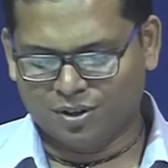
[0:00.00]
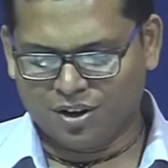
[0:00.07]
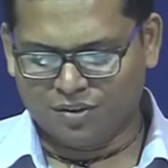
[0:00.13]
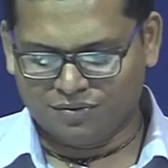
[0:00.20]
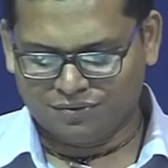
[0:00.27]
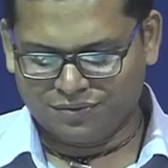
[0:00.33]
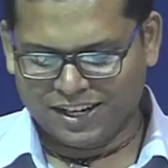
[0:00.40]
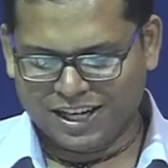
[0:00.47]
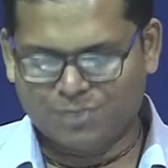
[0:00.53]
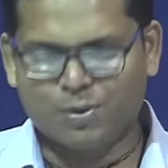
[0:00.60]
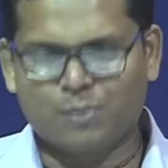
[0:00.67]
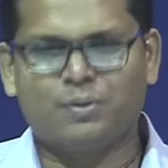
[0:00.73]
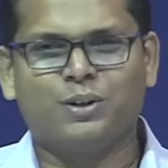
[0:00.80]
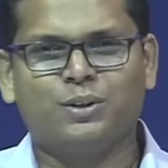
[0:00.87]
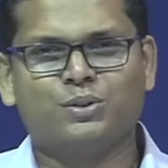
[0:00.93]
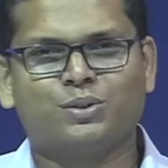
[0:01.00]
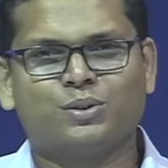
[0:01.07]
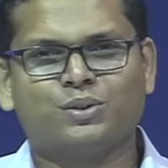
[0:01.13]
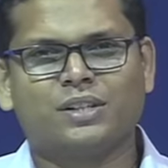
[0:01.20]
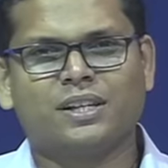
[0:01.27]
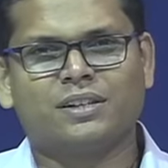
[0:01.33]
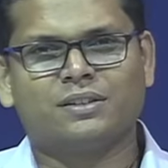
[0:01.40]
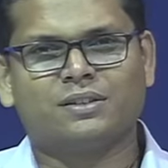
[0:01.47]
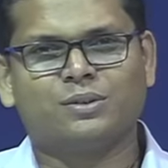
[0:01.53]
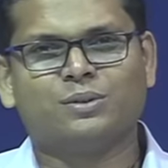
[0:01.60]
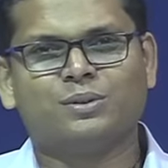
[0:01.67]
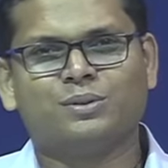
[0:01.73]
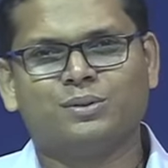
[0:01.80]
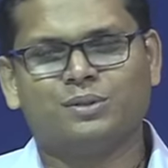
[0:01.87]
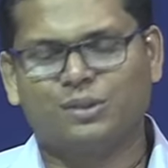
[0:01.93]
phrase people used to say
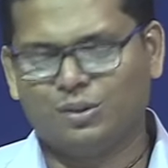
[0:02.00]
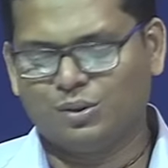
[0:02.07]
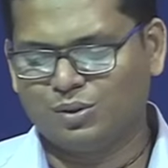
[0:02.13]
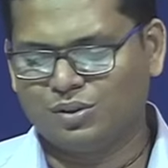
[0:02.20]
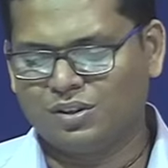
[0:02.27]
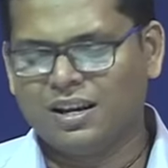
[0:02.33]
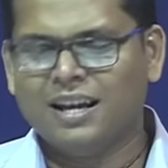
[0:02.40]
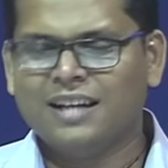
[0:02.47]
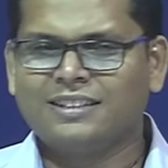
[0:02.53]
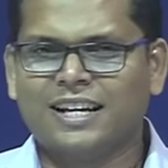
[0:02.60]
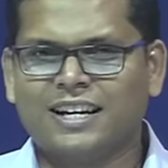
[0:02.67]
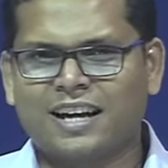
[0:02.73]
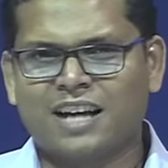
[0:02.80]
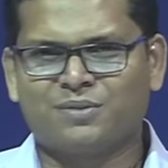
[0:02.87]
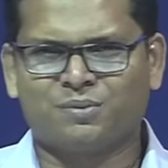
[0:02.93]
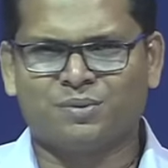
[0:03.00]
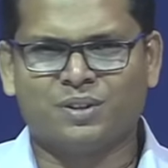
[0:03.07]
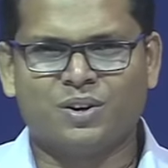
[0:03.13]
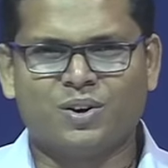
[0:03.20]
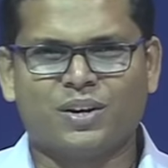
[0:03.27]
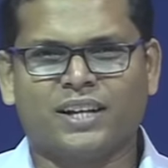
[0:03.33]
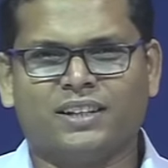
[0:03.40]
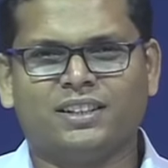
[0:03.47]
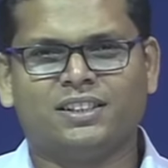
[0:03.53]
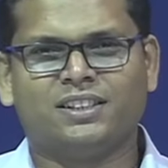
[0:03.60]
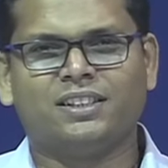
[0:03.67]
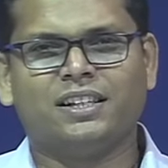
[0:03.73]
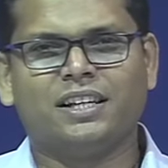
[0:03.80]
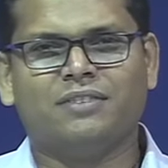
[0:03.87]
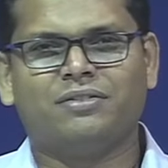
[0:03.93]
to use sarcasm. Okay, this
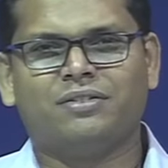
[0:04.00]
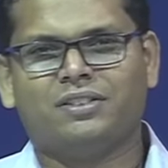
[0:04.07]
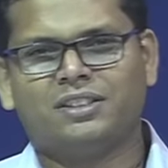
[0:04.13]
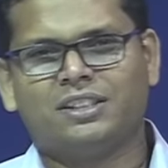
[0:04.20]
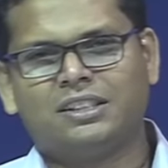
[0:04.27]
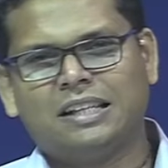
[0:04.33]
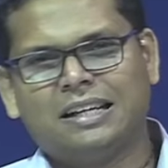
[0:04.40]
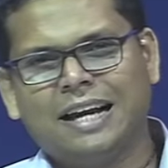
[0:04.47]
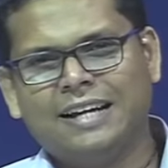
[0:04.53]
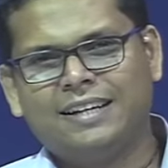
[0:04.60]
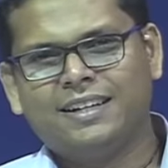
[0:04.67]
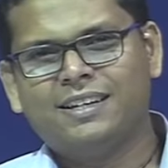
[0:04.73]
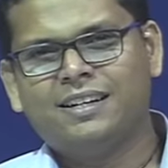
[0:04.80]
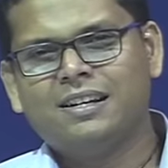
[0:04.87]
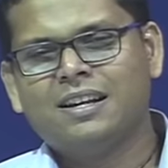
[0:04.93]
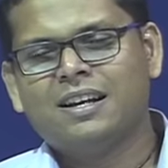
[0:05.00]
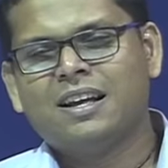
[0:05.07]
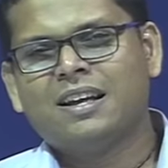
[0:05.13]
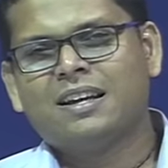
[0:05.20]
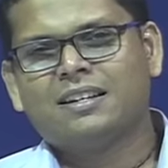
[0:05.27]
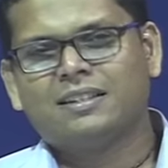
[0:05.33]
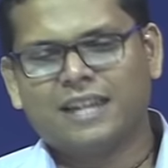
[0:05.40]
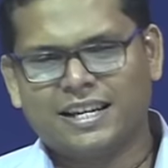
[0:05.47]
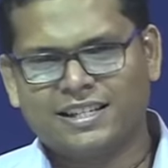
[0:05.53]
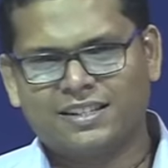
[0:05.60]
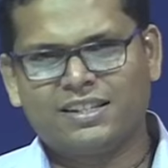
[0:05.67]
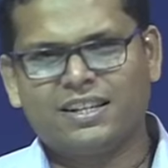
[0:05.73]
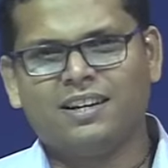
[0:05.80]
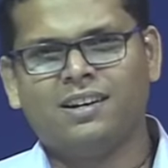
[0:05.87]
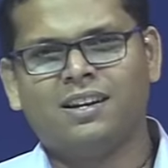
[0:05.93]
is, if this is a nice
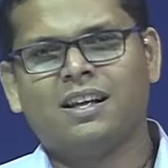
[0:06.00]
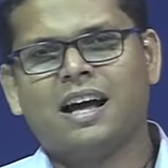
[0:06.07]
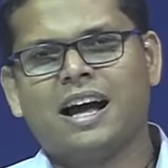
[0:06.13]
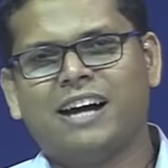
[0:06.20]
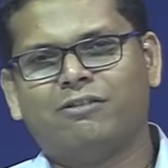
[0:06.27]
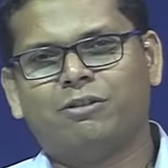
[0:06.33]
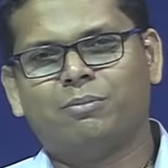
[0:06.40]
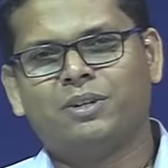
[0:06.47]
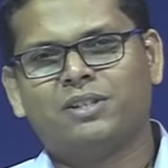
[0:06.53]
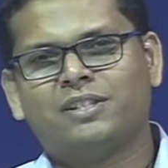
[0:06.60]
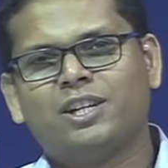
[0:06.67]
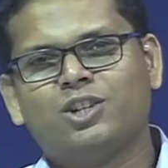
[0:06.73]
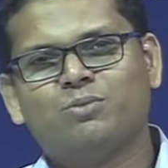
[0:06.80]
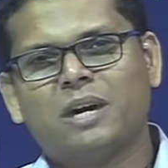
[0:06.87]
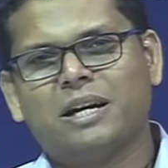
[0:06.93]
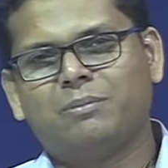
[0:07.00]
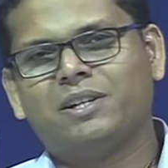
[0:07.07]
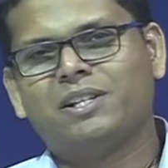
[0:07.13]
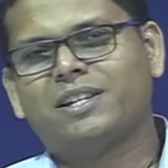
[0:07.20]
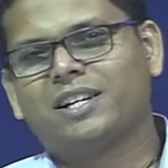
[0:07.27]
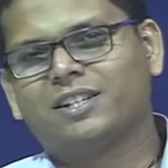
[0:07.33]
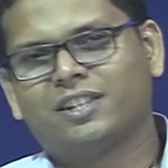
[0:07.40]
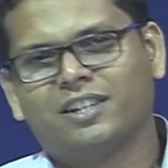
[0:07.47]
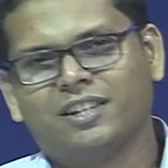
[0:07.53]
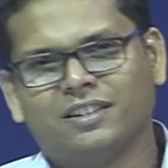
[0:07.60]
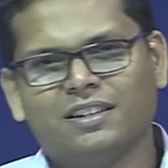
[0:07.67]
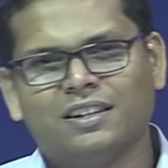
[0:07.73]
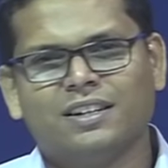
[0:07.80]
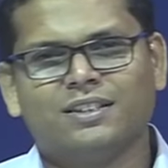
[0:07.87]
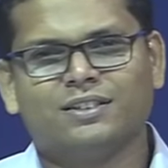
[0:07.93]
deal, I have a bridge that you might be interested in.
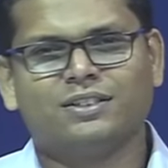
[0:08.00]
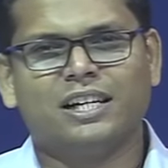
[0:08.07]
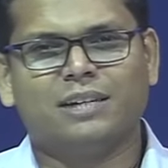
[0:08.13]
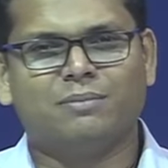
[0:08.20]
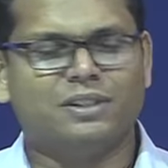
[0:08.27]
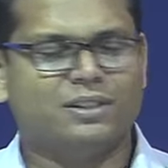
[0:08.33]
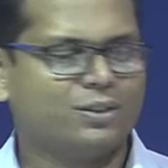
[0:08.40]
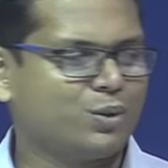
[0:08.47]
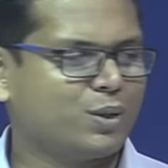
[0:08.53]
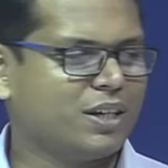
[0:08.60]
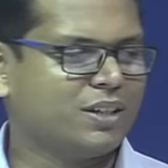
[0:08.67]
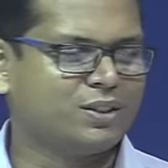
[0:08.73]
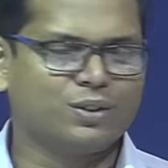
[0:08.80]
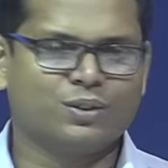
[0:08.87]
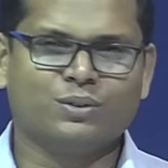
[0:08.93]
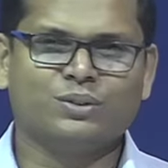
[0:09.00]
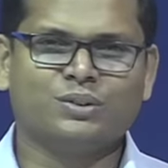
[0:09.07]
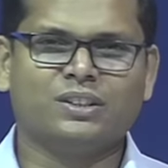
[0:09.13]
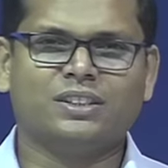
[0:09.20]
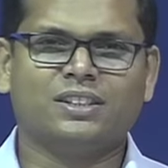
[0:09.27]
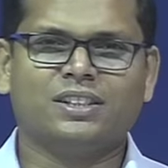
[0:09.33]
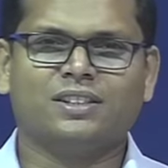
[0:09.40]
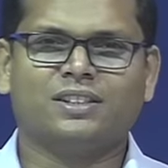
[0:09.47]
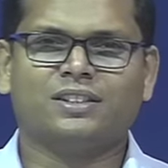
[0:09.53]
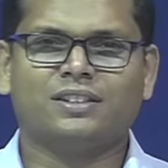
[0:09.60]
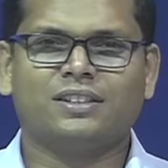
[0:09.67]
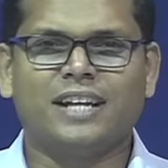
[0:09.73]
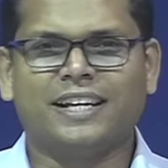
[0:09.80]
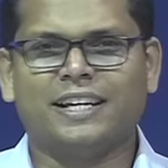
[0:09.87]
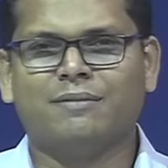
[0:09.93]
that means okay, so this is
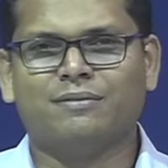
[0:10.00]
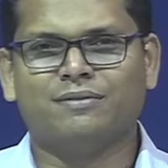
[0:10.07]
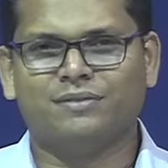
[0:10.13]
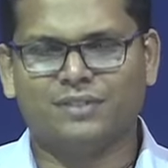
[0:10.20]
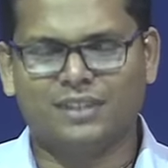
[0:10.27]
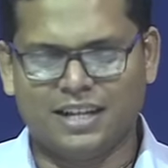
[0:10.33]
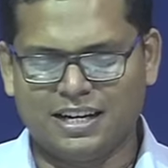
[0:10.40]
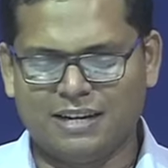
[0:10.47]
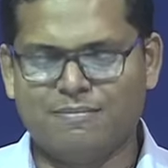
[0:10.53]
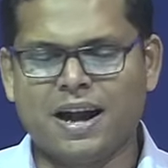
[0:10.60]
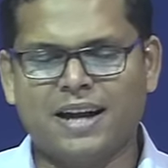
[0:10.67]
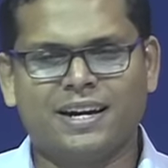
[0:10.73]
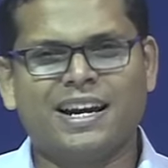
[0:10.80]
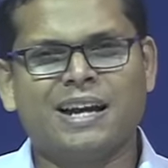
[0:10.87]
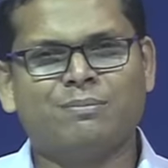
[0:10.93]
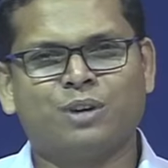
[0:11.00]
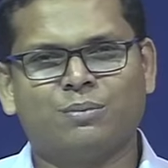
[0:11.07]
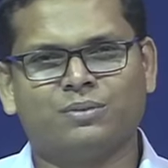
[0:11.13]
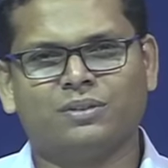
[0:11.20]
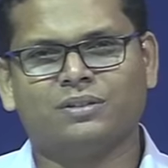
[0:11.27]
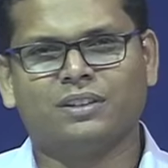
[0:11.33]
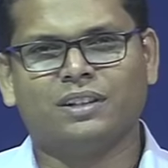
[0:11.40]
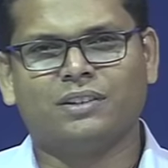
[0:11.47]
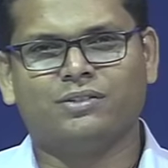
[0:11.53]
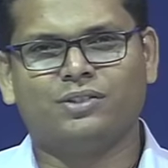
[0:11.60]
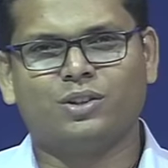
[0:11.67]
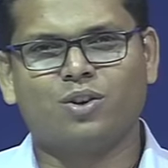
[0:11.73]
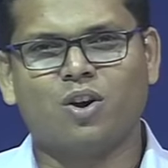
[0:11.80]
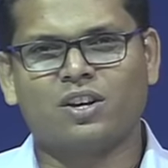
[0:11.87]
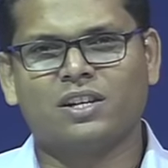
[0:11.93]
like a really bad laptop. If
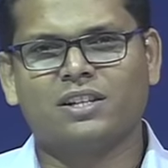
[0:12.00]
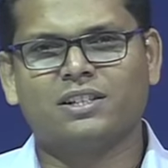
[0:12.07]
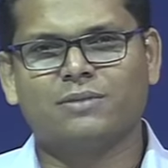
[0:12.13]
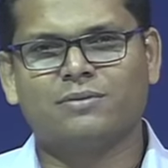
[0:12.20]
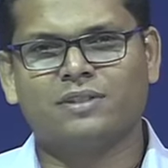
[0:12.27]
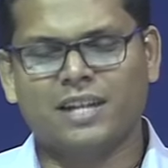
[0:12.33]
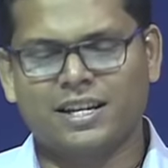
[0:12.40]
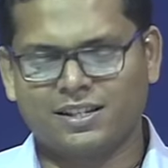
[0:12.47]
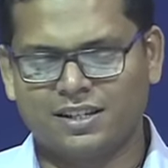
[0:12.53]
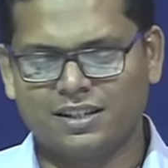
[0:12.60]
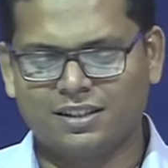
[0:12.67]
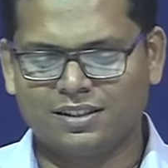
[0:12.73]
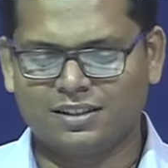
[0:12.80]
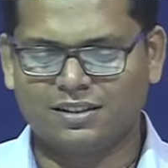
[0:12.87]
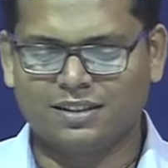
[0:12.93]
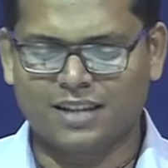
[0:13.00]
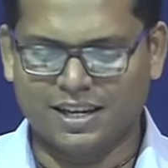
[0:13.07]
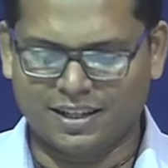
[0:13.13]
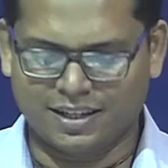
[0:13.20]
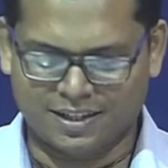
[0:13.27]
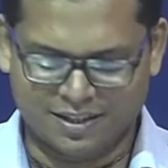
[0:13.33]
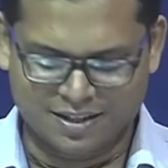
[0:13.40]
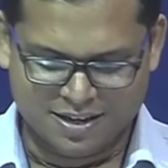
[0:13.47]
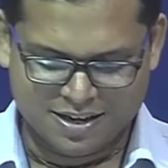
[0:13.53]
you're talking is nice still, this is like a